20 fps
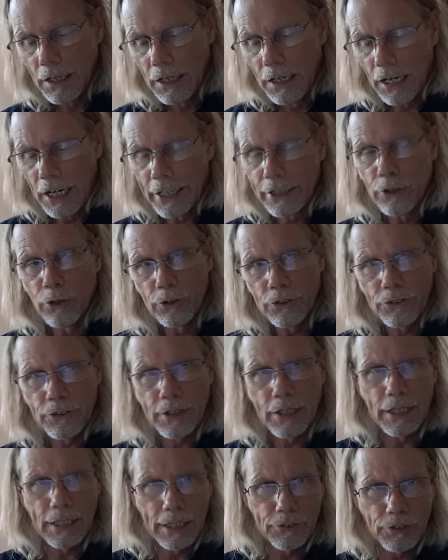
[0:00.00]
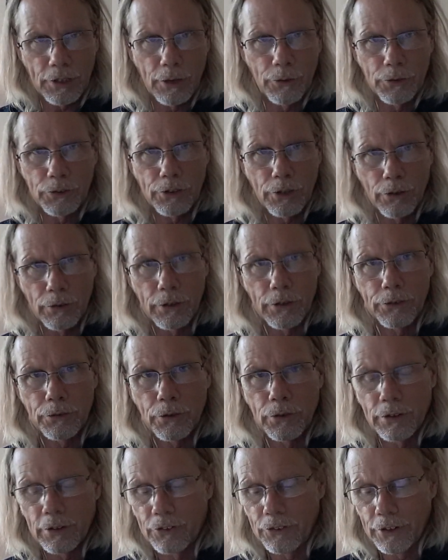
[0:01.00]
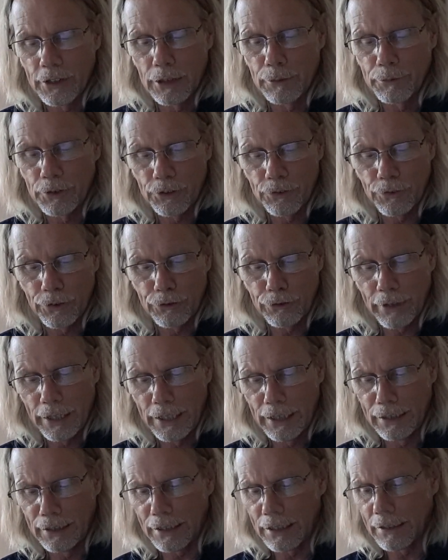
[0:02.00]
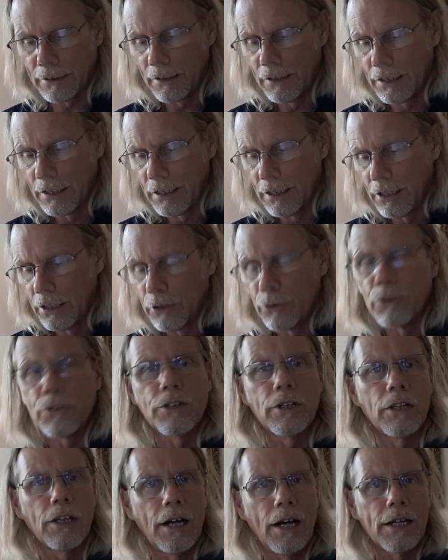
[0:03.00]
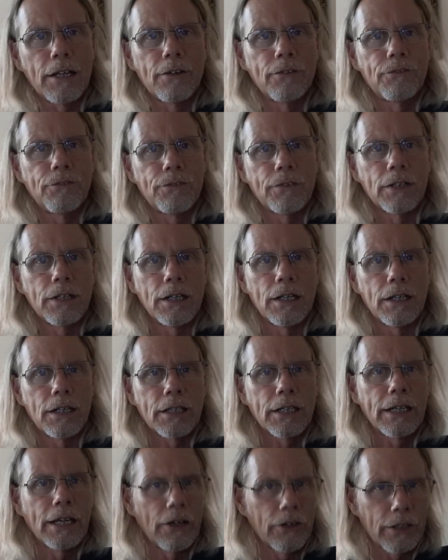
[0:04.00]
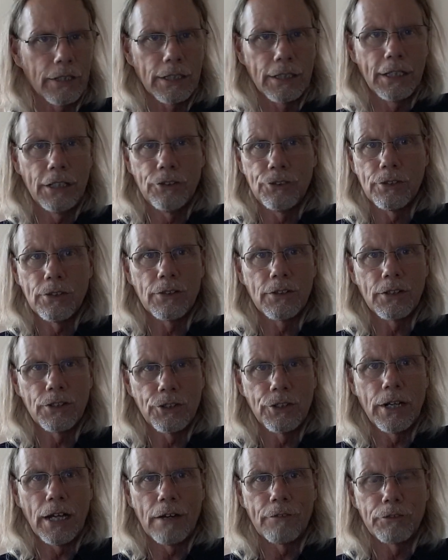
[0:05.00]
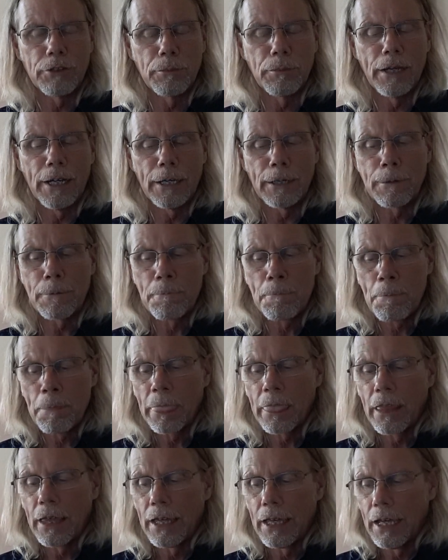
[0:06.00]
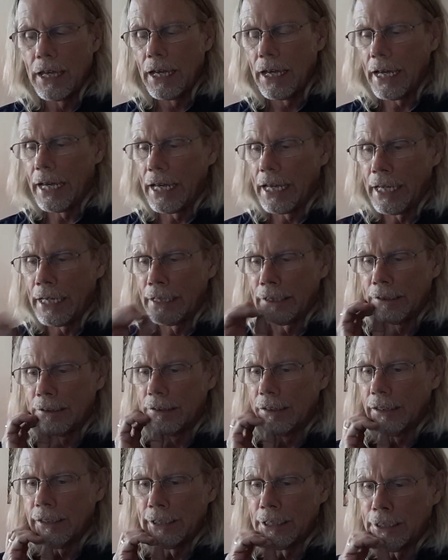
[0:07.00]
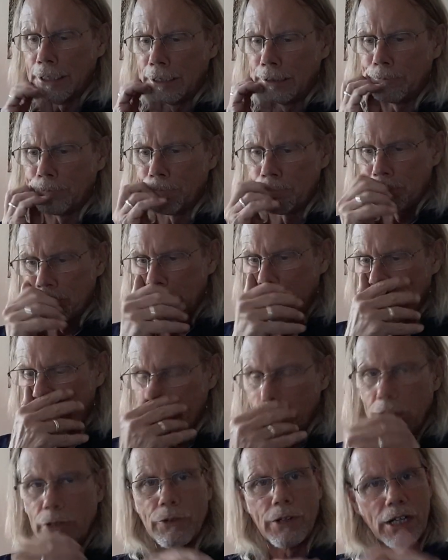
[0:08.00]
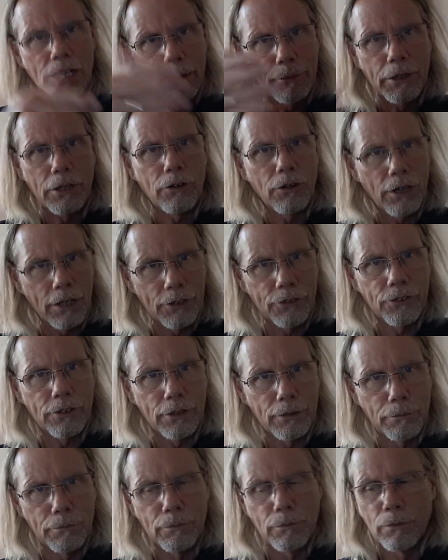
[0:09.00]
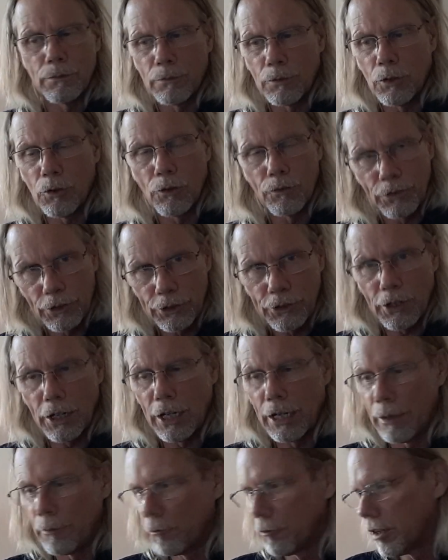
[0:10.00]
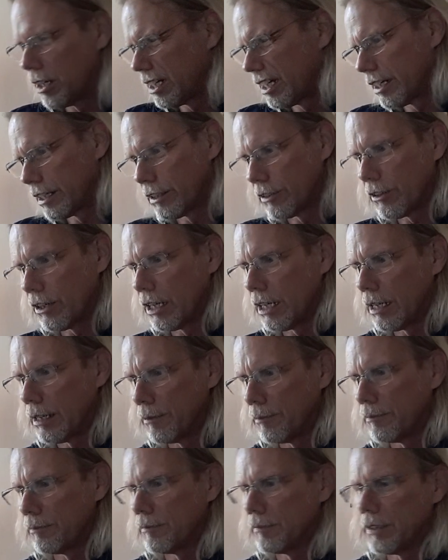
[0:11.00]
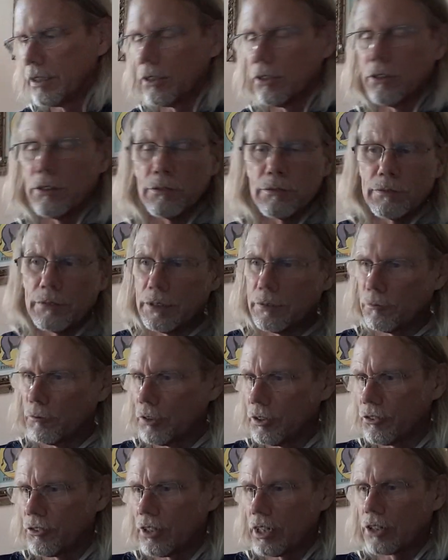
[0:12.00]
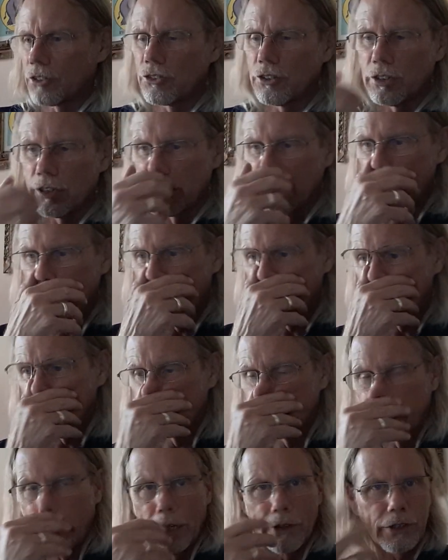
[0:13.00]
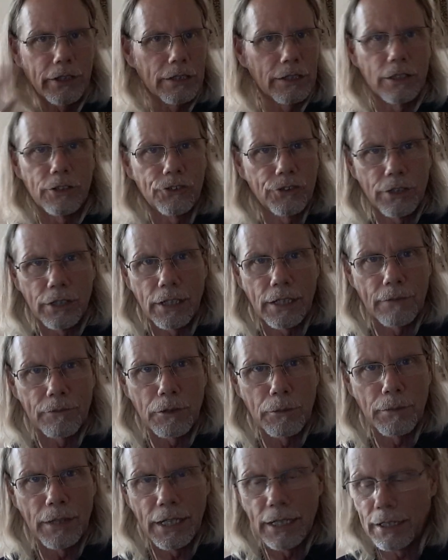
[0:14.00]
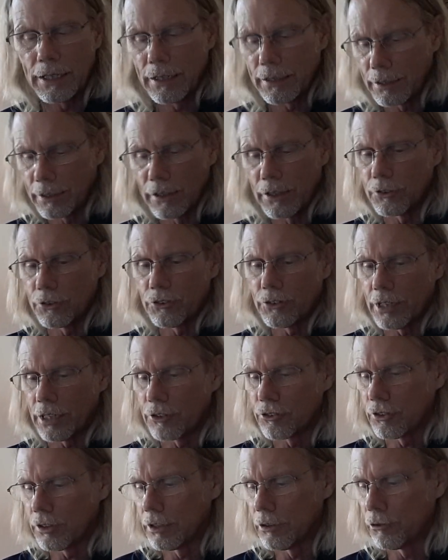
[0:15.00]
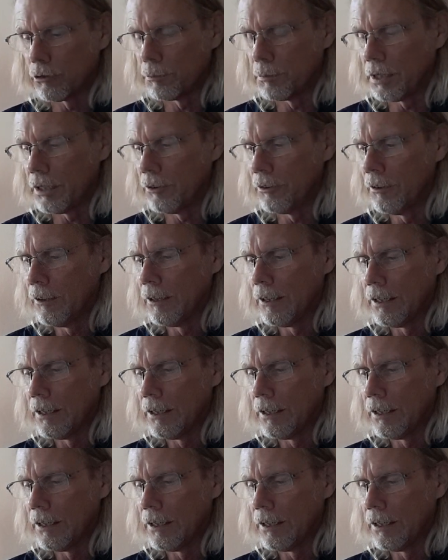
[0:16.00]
I noticed that as I was going through the syllabus for training that there was a lot of calculations that you'd have to make. And, you would come across them over time, one at a time. In one section there'd be some calculation you'd have to make, in another section there would be.